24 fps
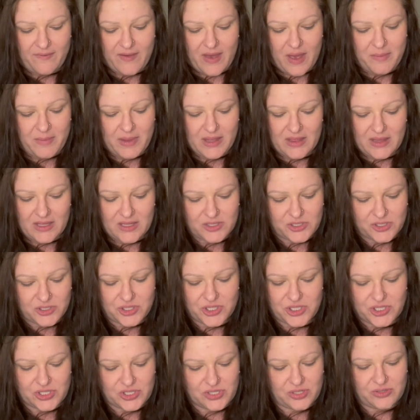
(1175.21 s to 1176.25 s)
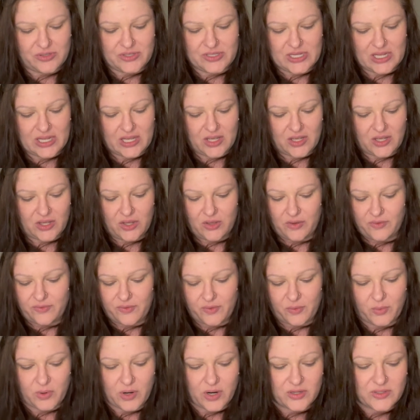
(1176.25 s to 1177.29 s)
I mean, these are just too stinking cute for
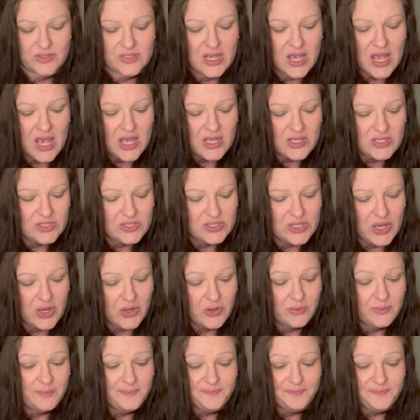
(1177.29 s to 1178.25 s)
words. So